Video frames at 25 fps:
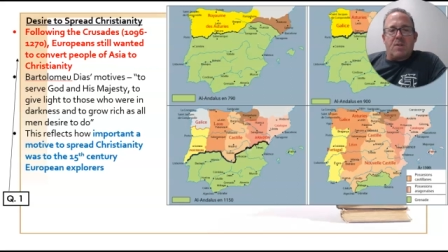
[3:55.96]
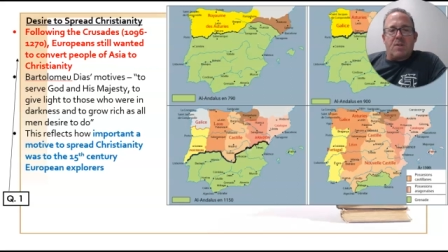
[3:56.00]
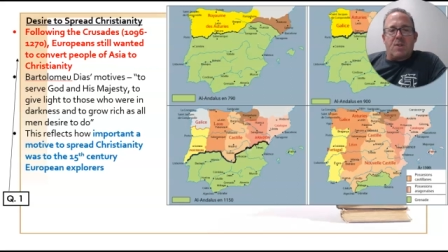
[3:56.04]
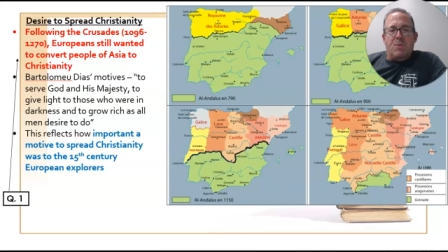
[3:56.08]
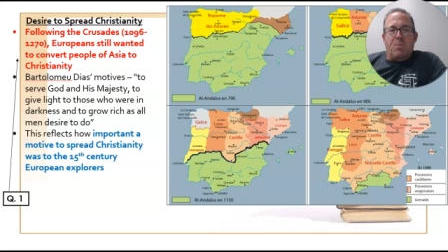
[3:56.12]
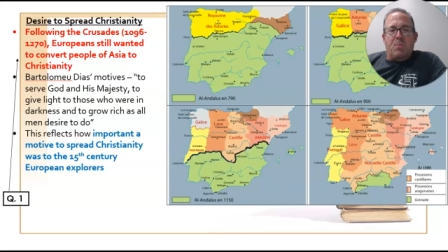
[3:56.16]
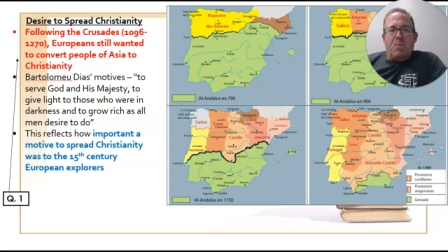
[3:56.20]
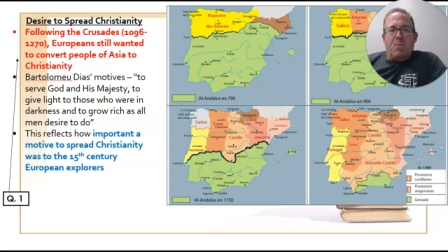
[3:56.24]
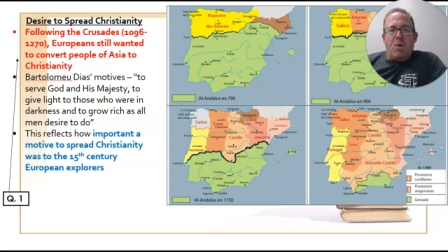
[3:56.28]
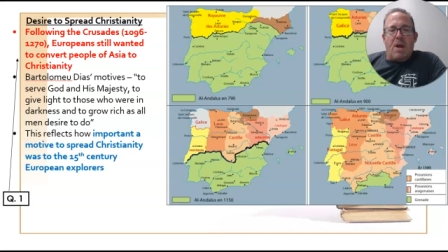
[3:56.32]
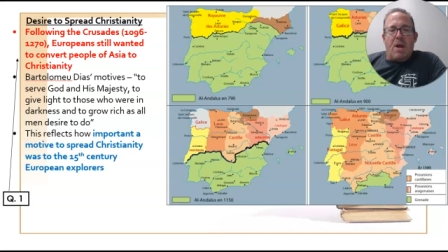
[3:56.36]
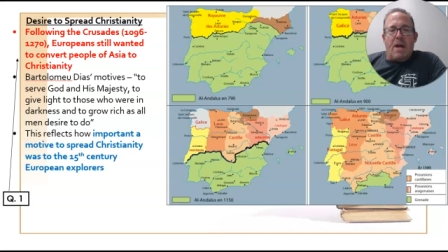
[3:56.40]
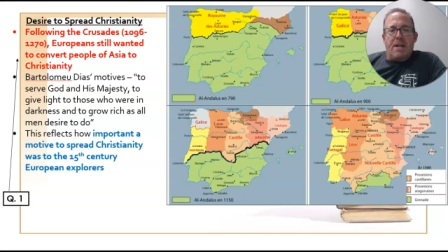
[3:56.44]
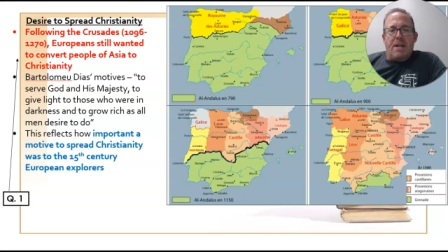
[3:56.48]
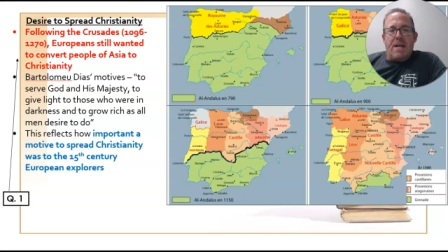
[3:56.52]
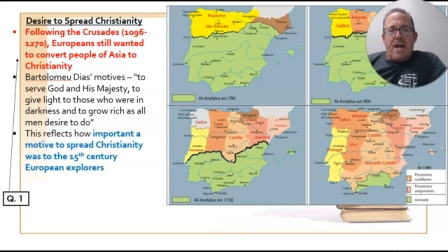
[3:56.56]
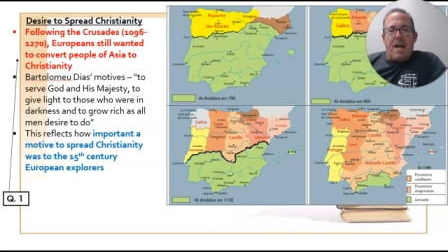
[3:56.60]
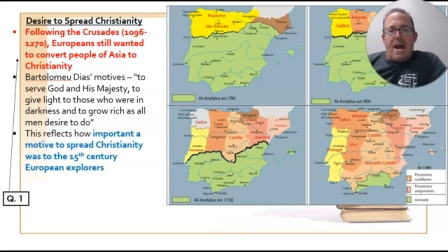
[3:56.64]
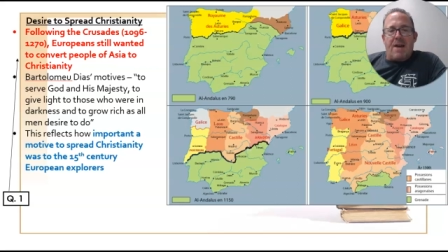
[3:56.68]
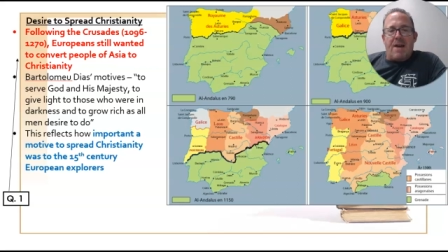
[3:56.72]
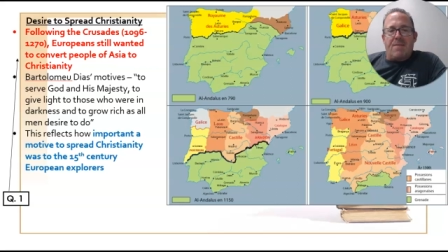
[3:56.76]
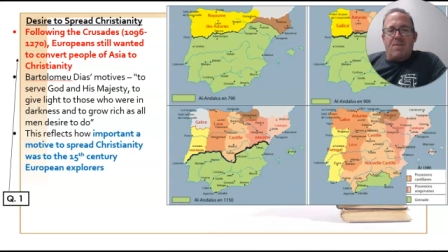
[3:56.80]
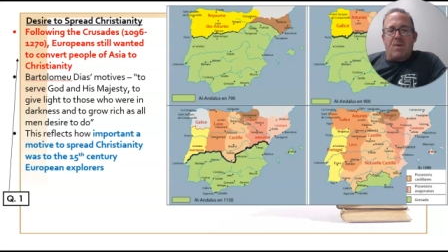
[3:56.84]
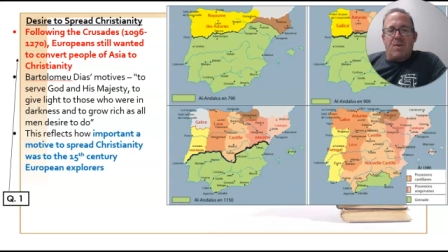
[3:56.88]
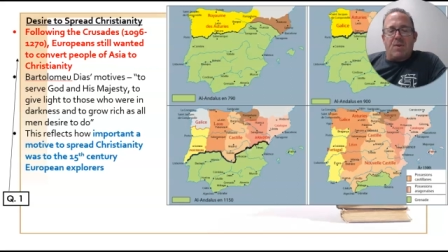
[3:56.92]
spread
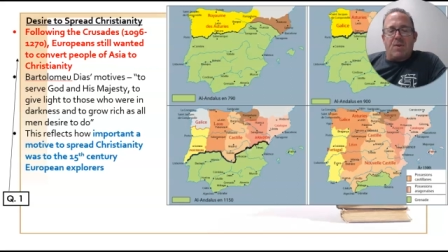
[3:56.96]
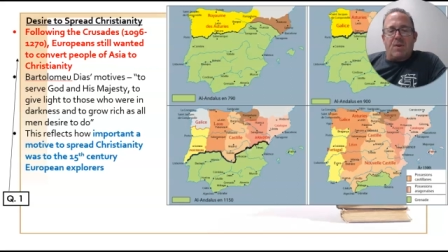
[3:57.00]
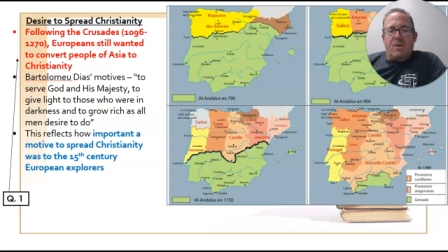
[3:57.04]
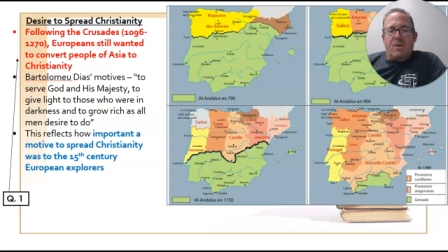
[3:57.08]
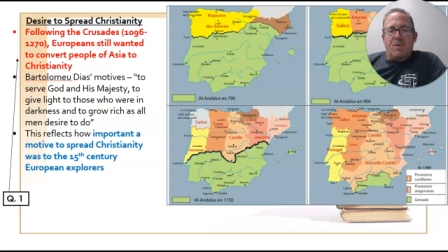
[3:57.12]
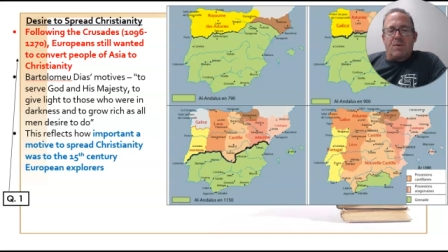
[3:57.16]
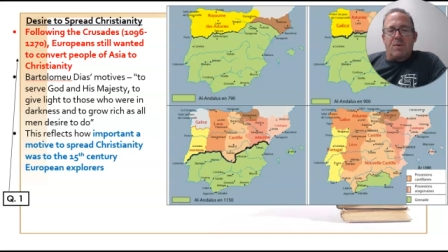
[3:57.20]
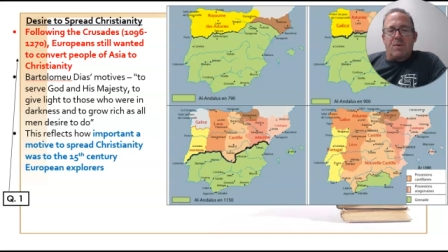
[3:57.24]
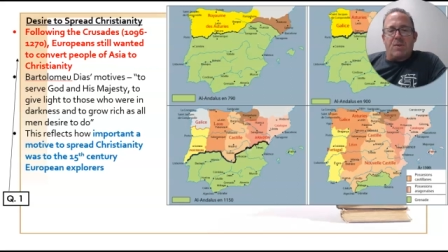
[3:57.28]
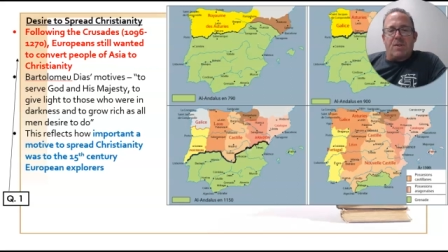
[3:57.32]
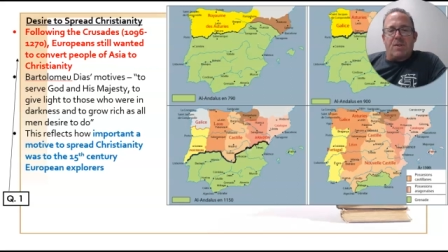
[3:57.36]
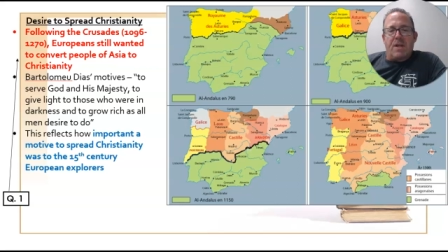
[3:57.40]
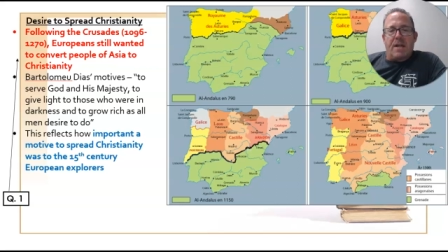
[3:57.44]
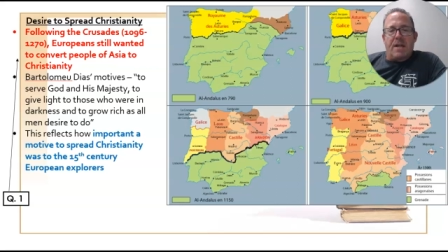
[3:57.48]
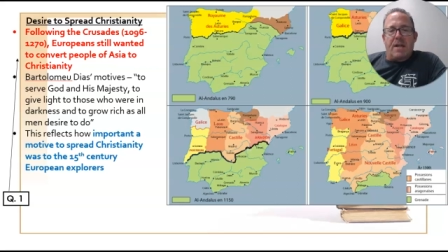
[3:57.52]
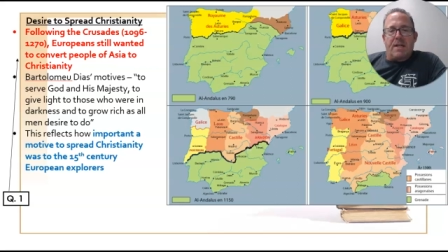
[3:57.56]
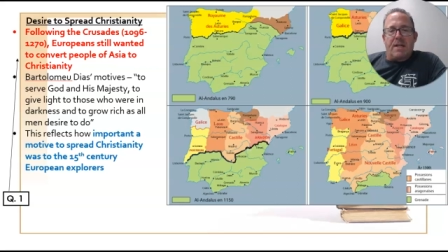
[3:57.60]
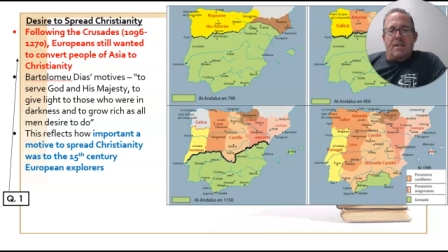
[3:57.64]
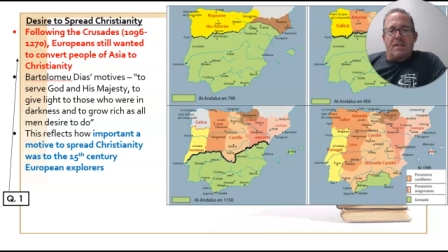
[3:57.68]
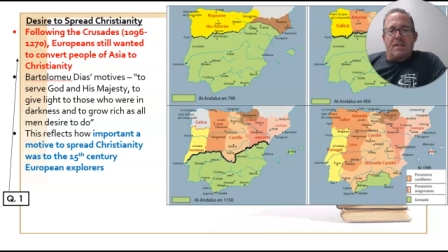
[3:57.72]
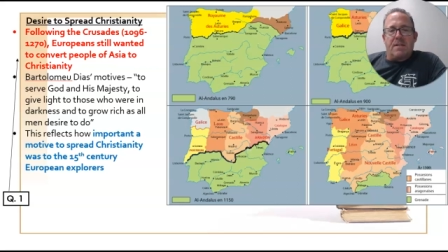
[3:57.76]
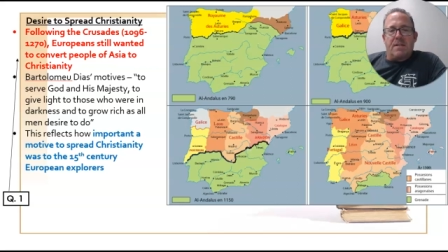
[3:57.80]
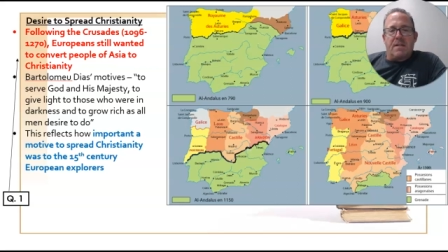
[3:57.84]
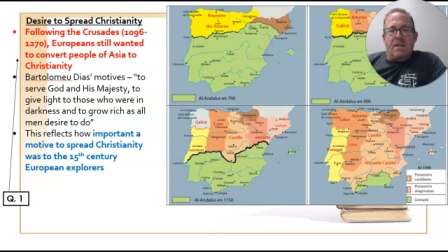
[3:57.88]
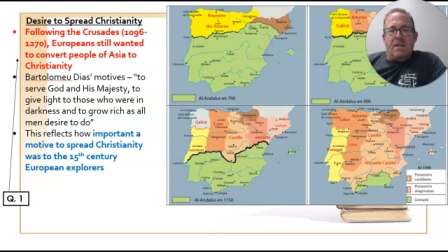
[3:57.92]
after the
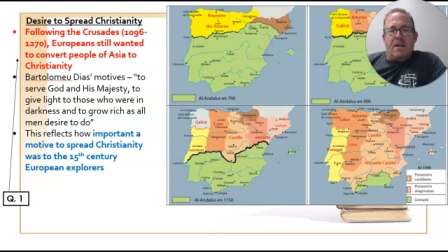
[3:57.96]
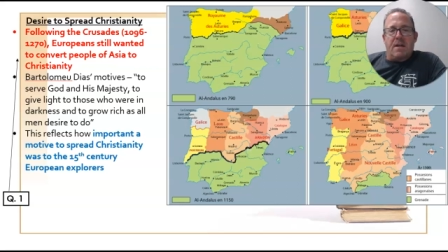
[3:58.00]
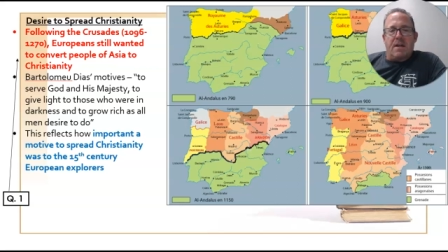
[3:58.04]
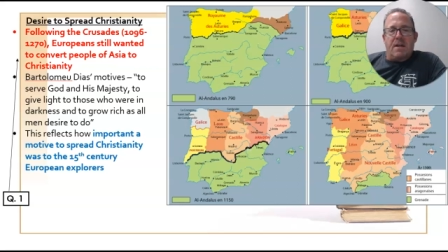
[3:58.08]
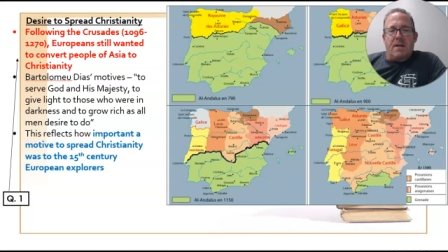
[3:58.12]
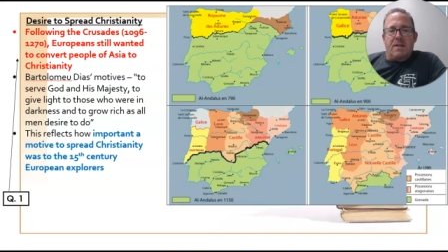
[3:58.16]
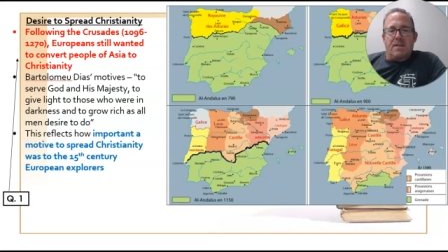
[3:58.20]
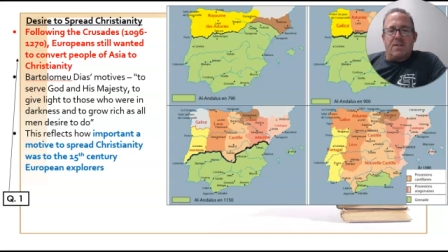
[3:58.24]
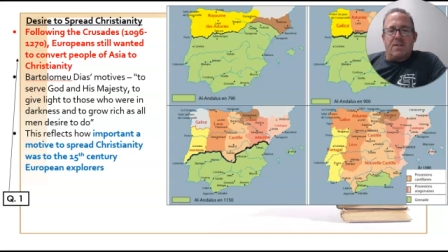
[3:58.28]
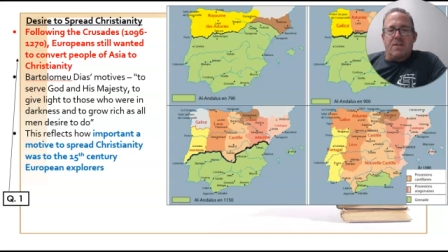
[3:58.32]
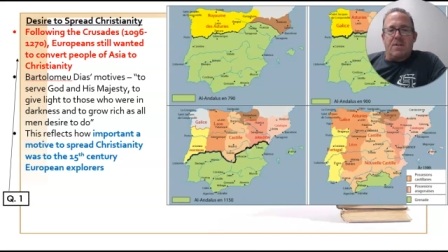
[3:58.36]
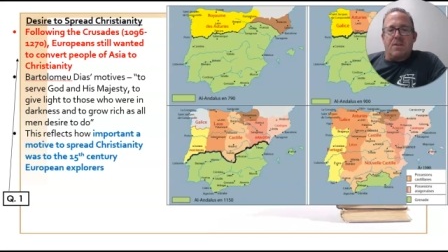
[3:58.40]
Crusades uh,